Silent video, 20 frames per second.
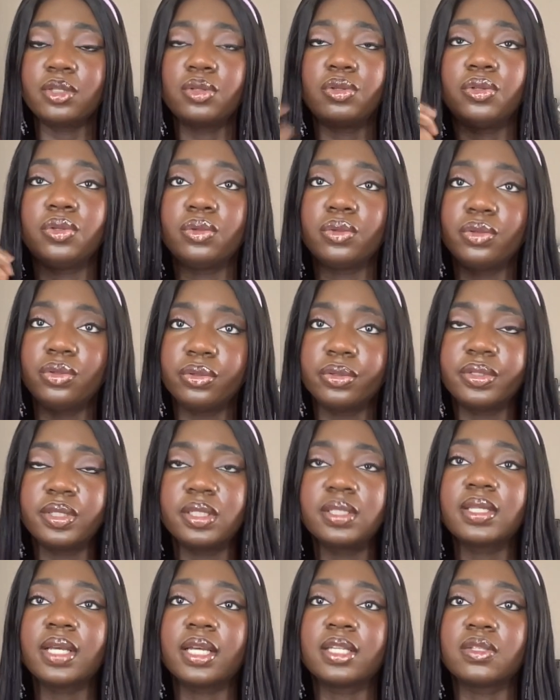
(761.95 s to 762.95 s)
So you would
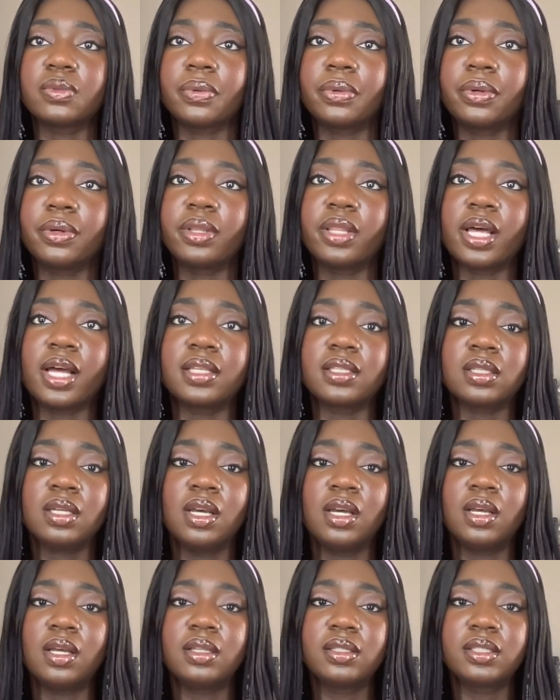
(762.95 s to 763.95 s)
notice as well that
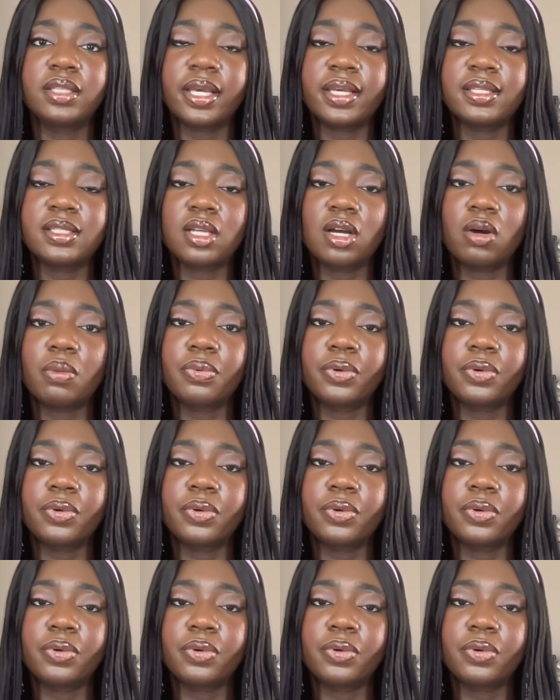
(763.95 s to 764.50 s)
textile